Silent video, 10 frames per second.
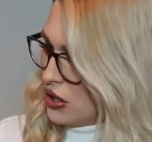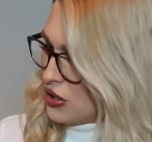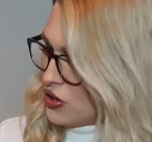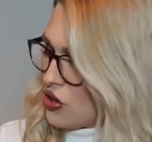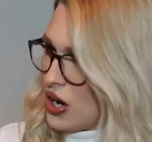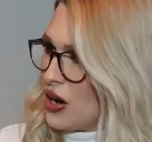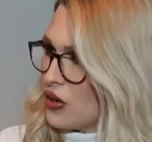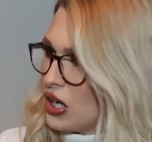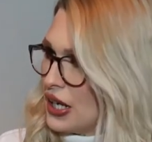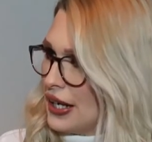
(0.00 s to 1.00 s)
it's not got
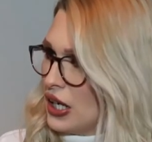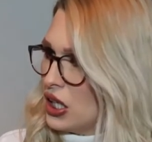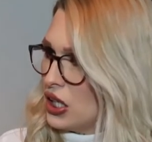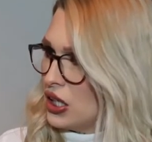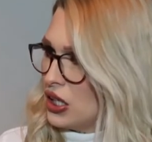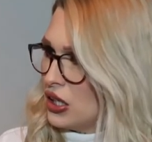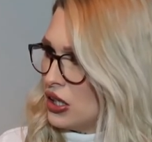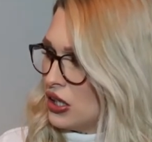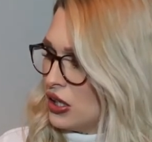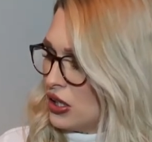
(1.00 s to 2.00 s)
alcohol in it I know,
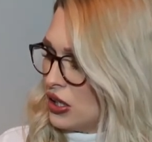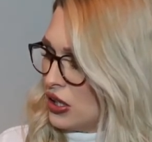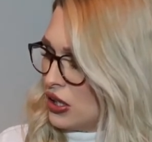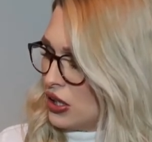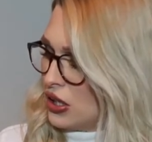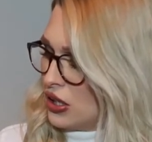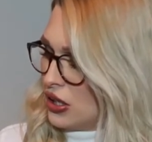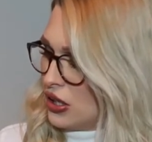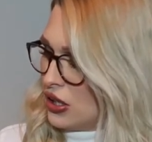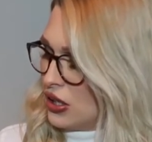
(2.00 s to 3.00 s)
but it's a
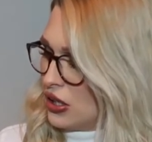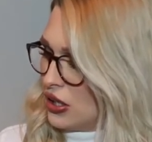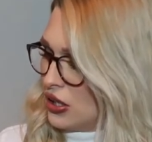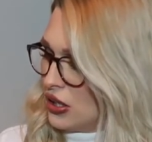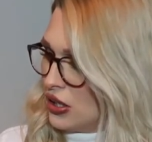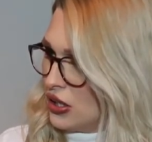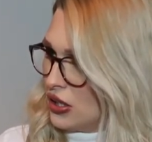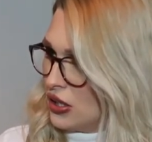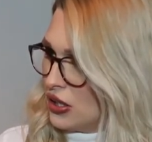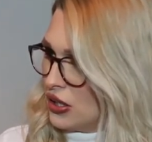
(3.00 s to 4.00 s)
you want to play
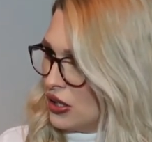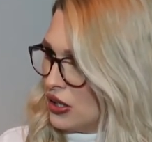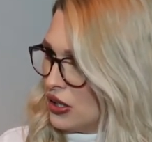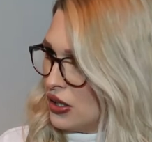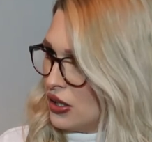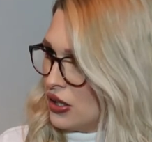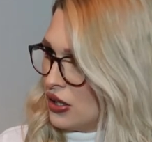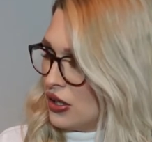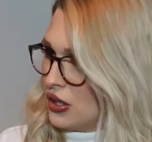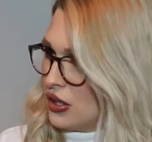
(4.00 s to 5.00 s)
drinking with your kids,
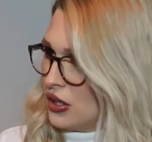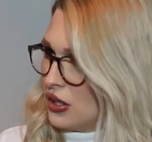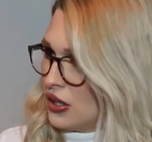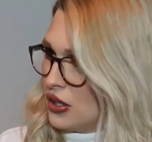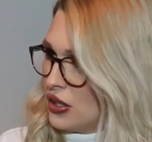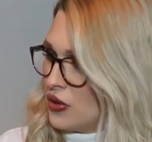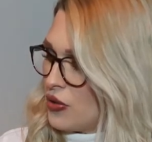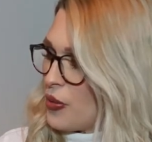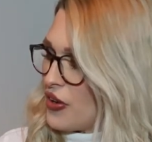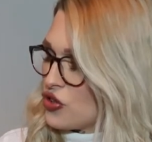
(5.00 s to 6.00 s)
mother on you.
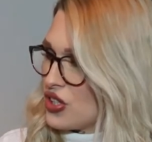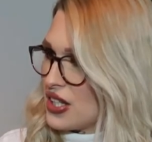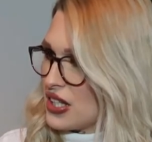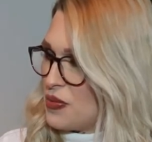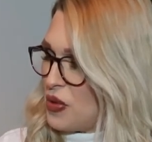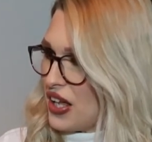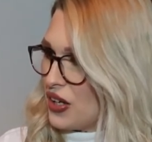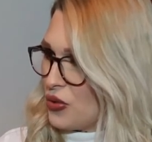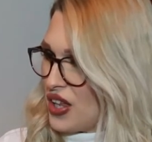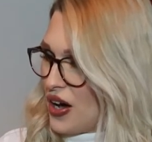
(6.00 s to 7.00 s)
Yeah, but I've just
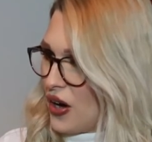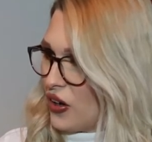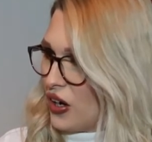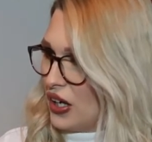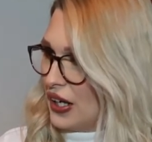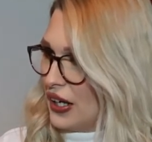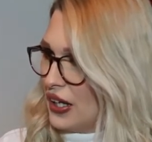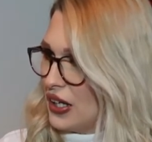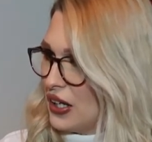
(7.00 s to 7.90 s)
explained without alcohol in it.